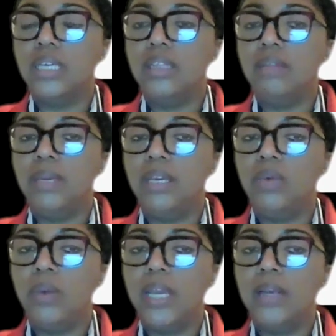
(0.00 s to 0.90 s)
in the
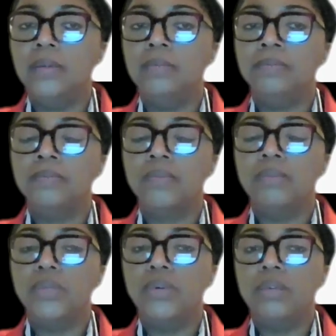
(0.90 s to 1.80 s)
mean weight
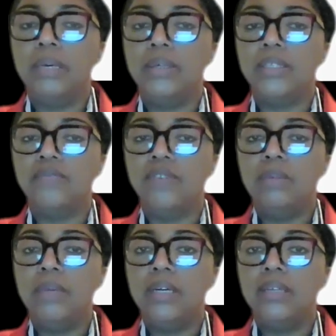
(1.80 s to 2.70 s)
between males and
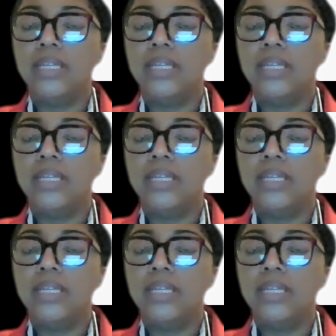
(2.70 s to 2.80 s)
females.